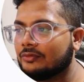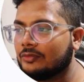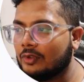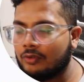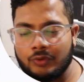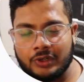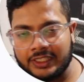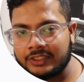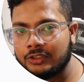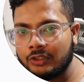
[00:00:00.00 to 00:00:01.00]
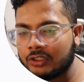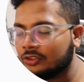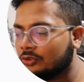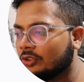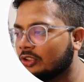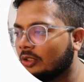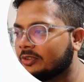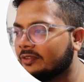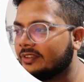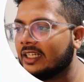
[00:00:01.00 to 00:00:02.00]
what are the Docker storage option we
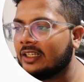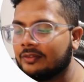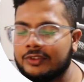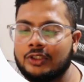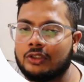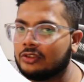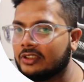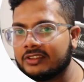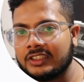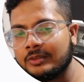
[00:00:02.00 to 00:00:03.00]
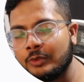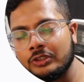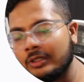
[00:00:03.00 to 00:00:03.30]
have. We also discuss about the